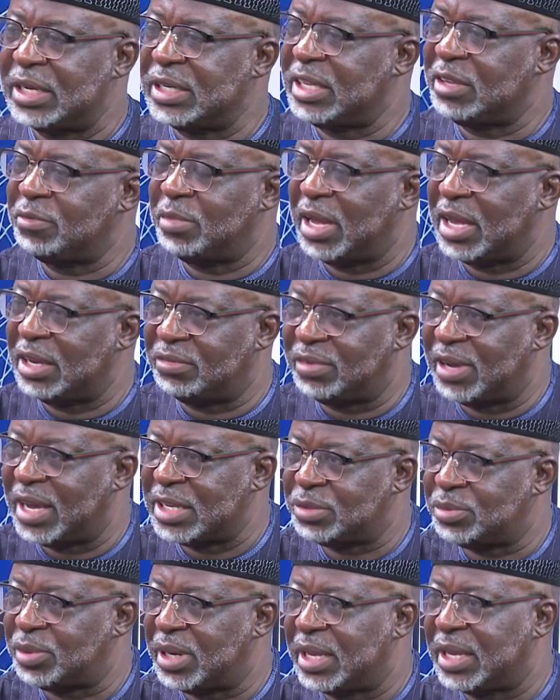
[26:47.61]
Give my
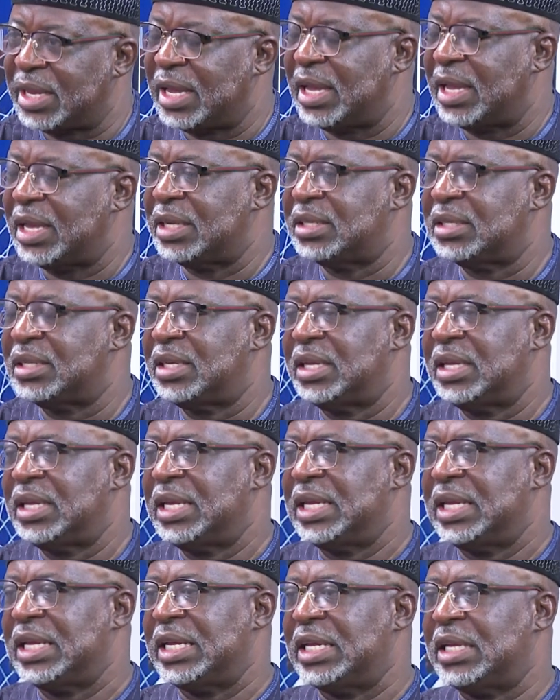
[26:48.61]
advice when I can.
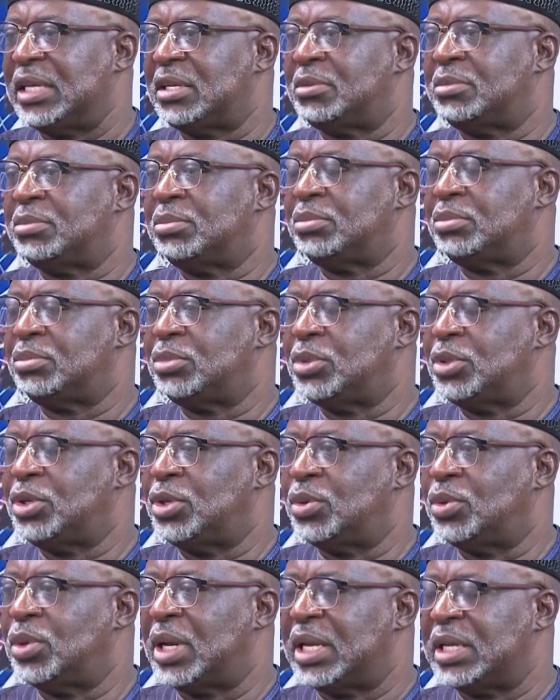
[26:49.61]

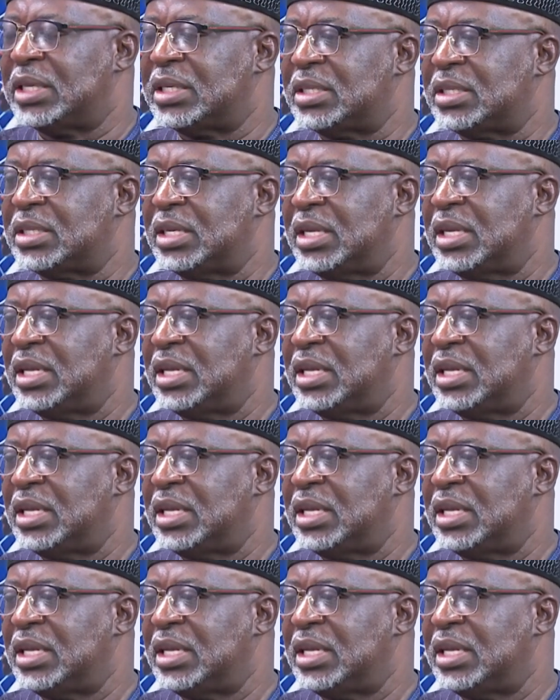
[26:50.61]
And